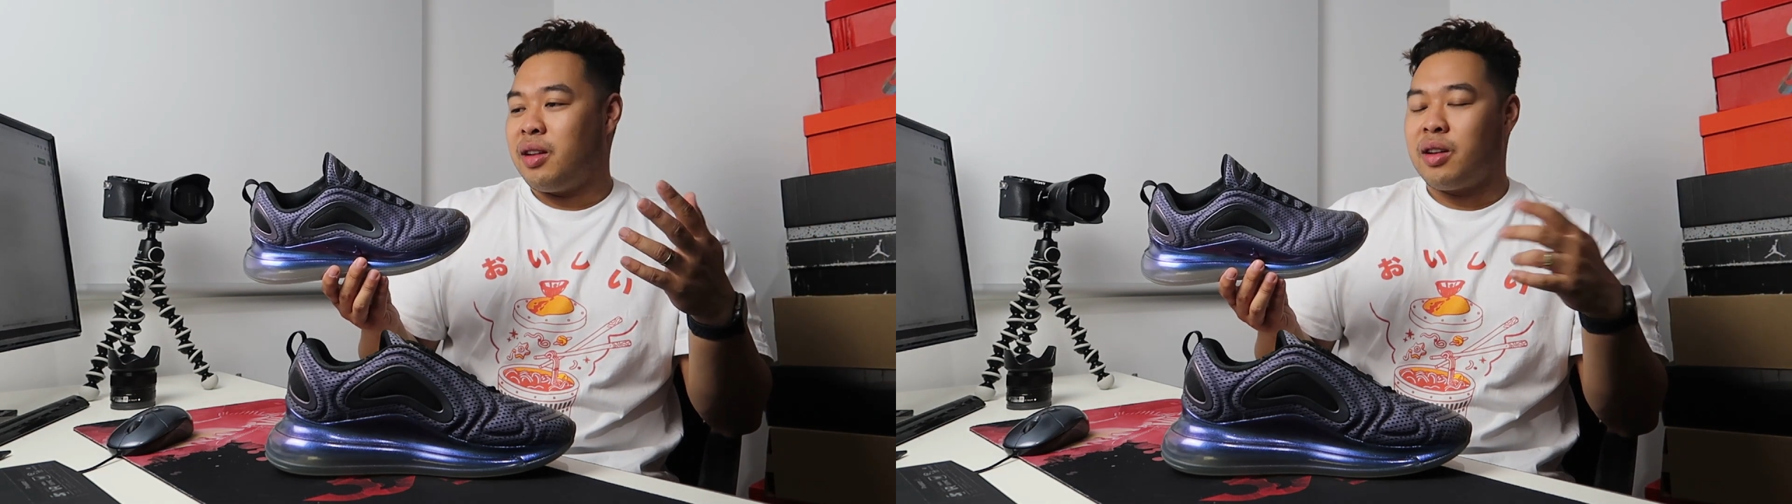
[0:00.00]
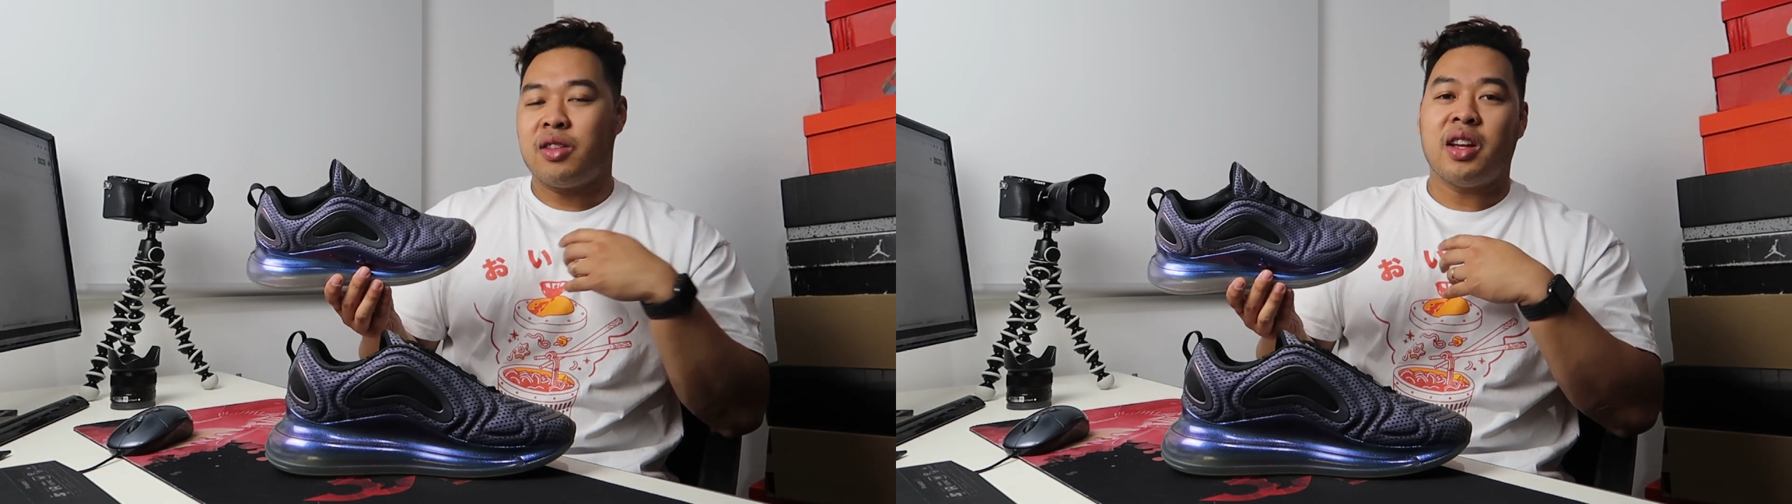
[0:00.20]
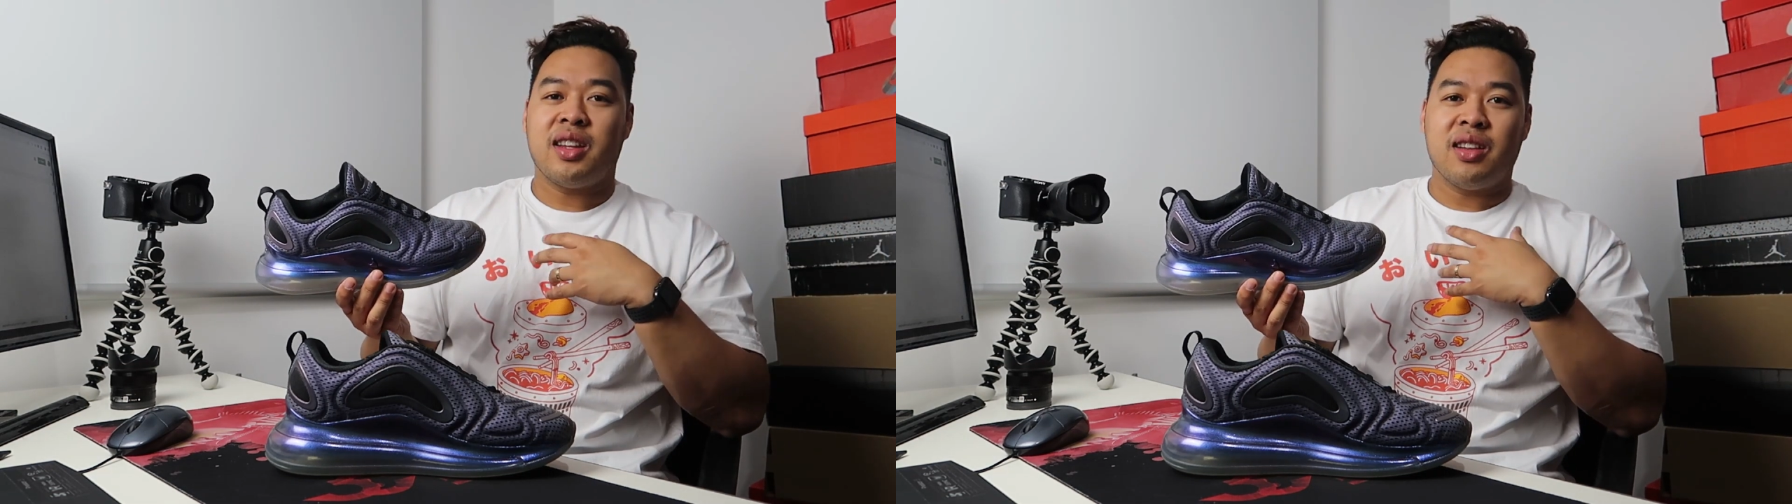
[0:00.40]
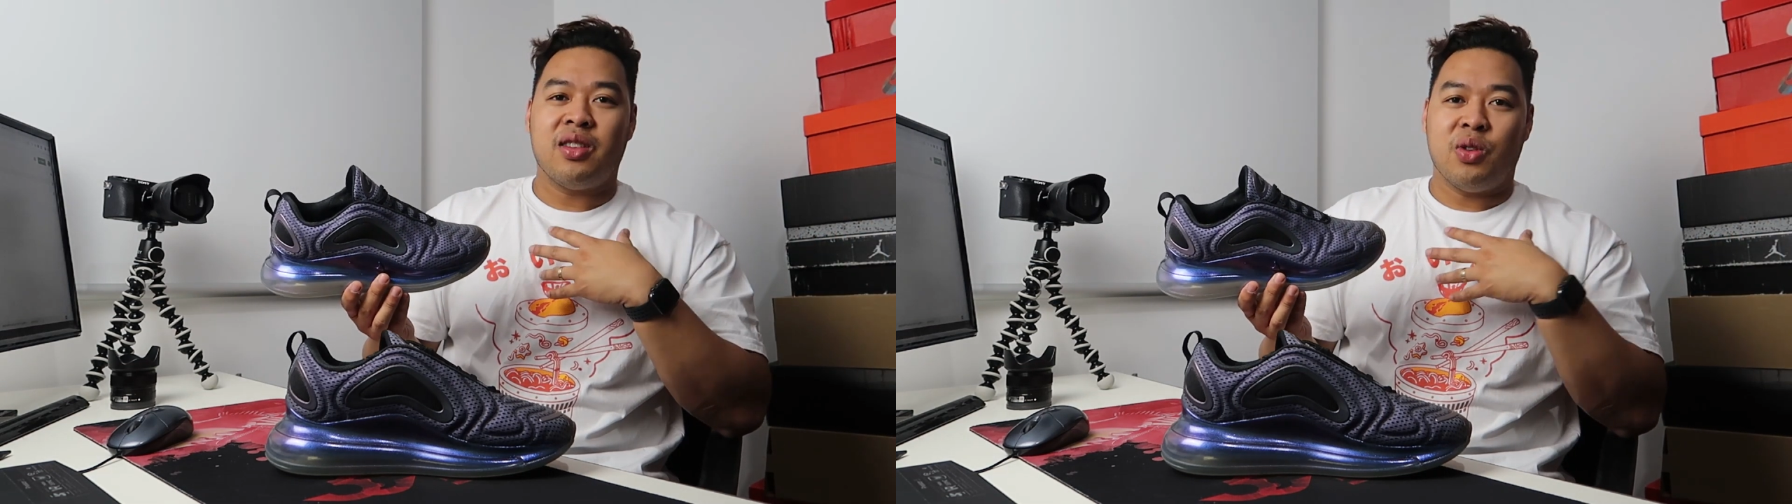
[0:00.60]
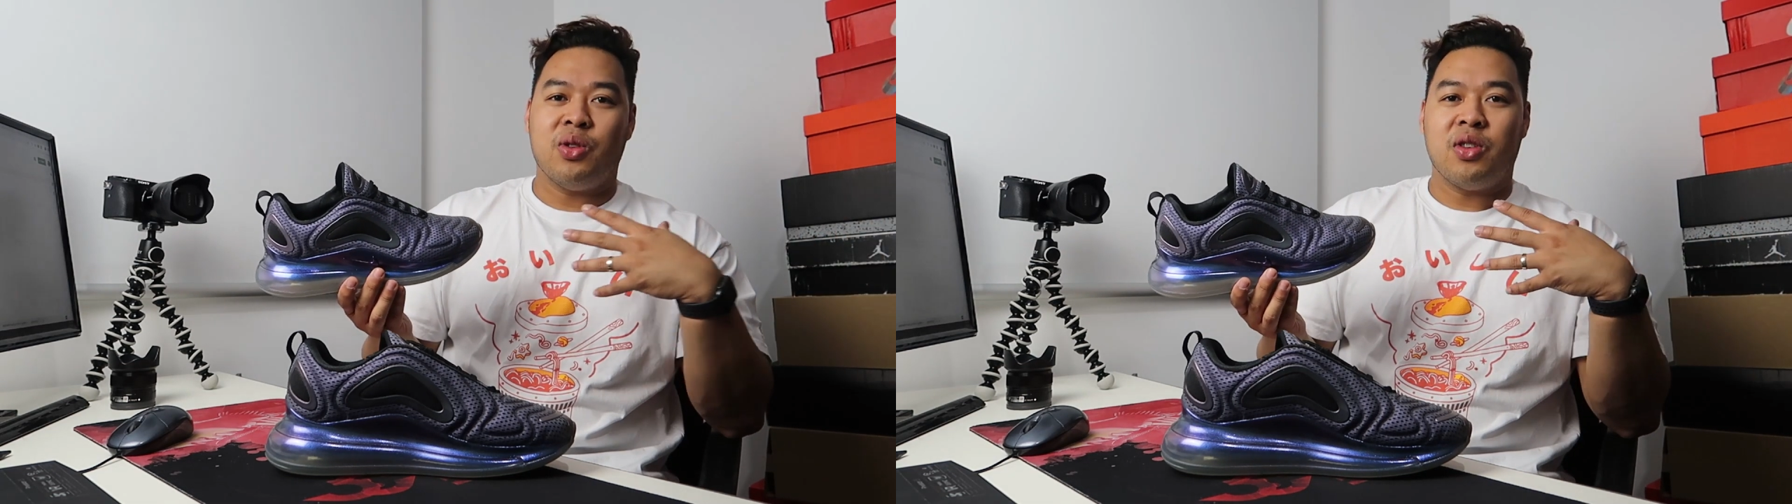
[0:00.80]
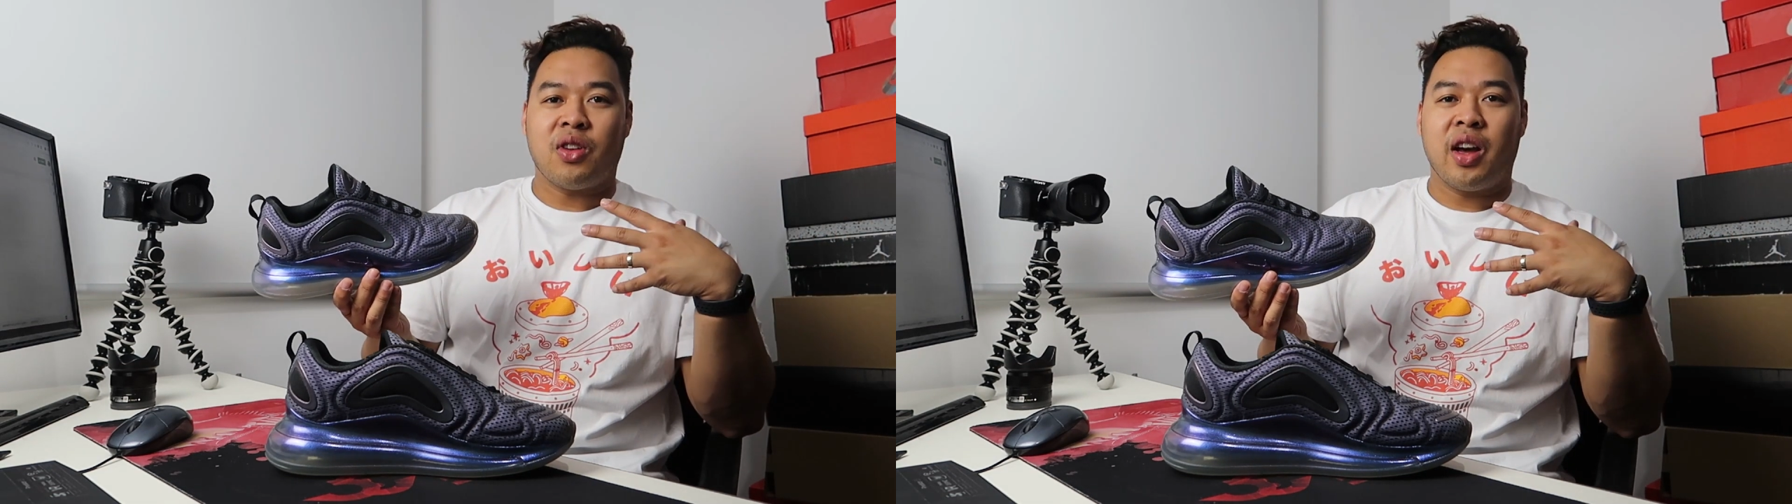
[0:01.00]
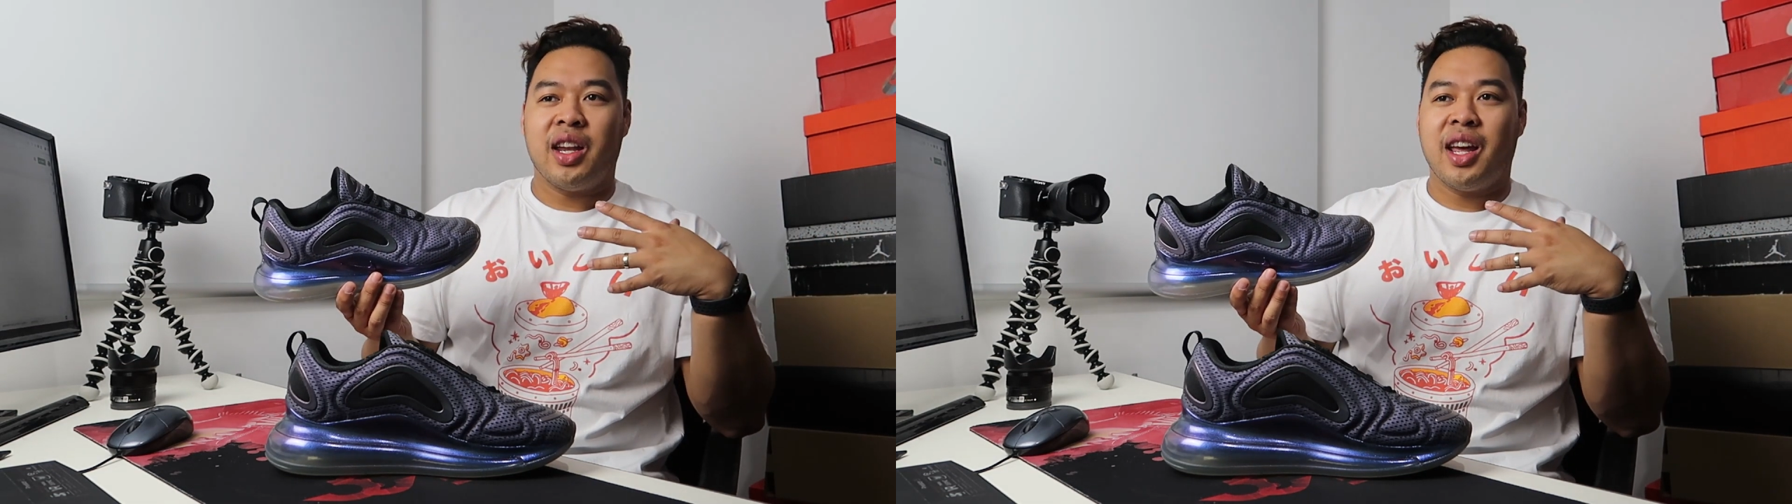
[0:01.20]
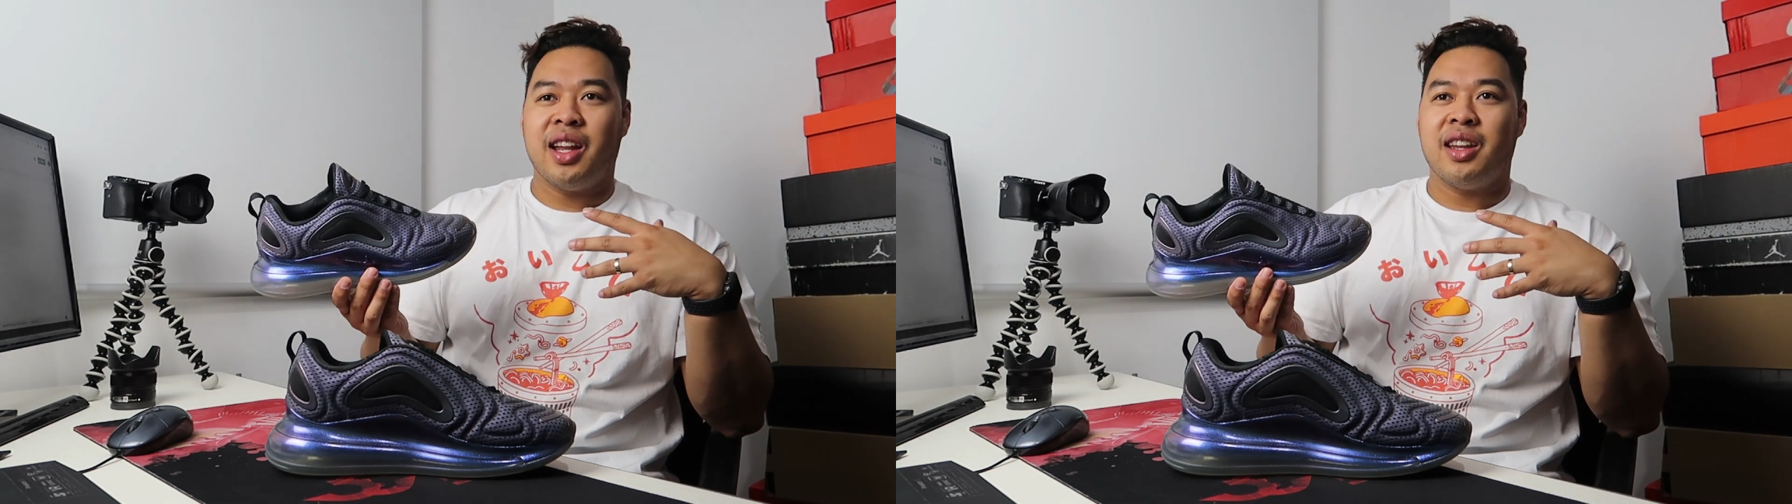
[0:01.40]
because I did do
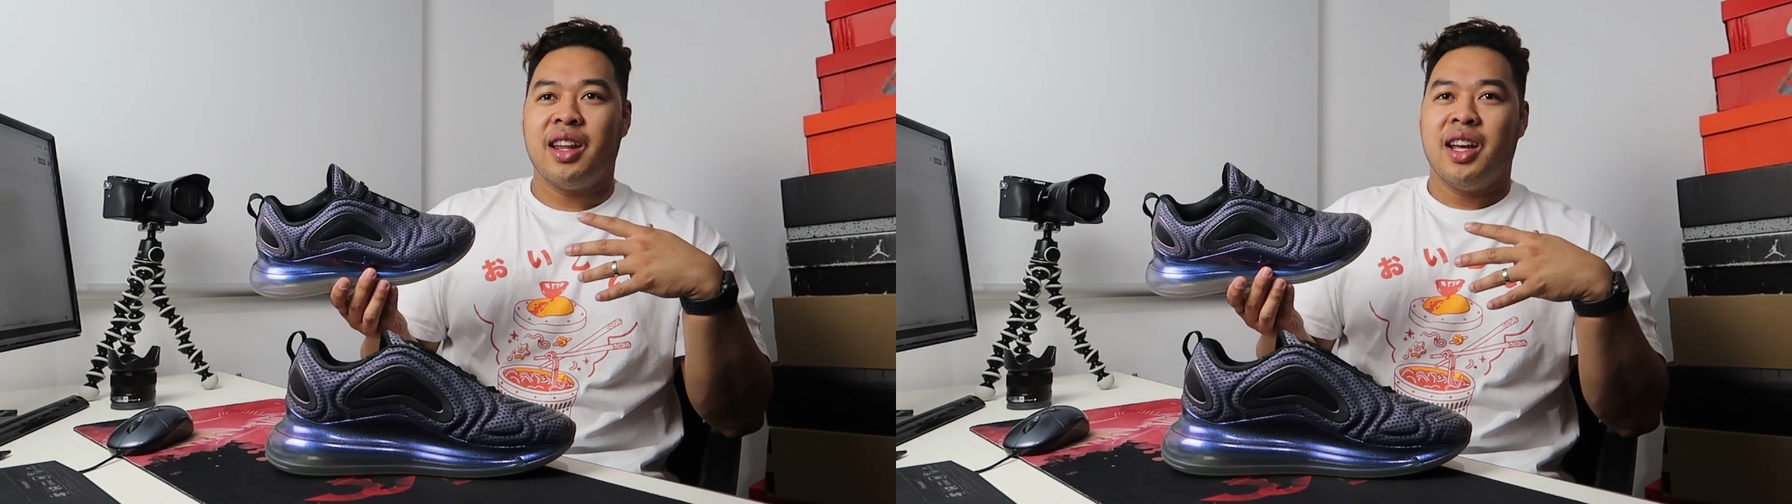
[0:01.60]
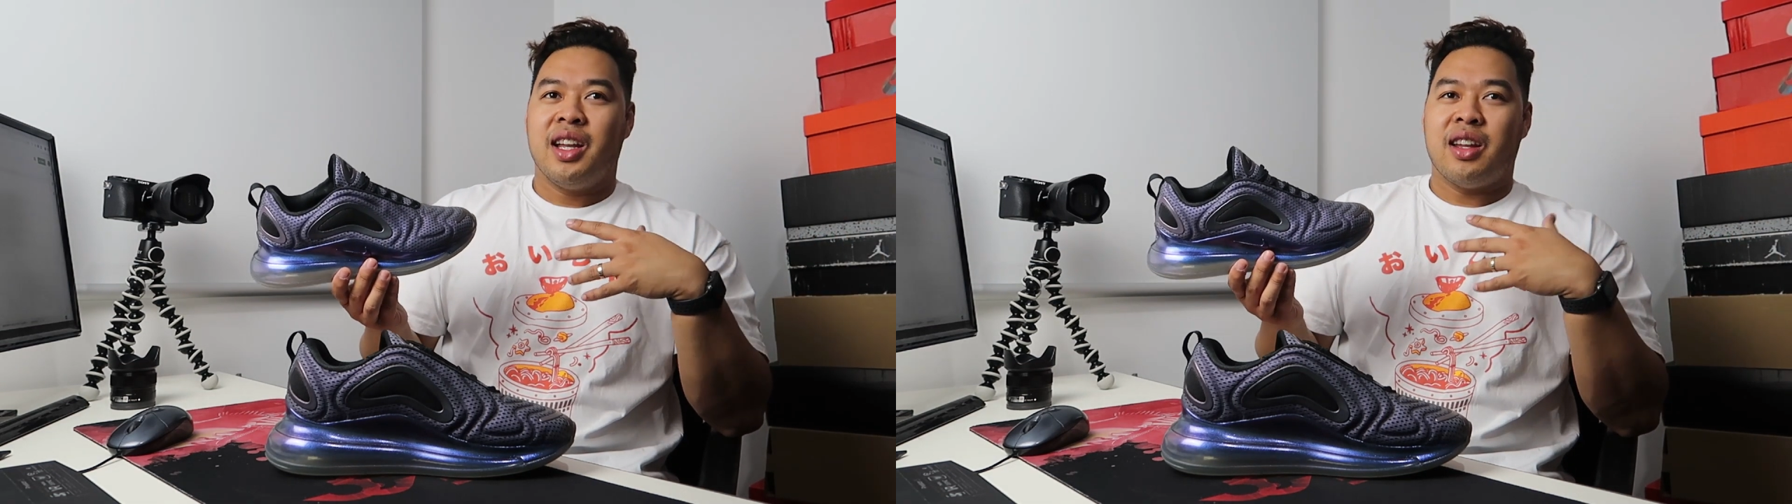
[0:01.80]
design and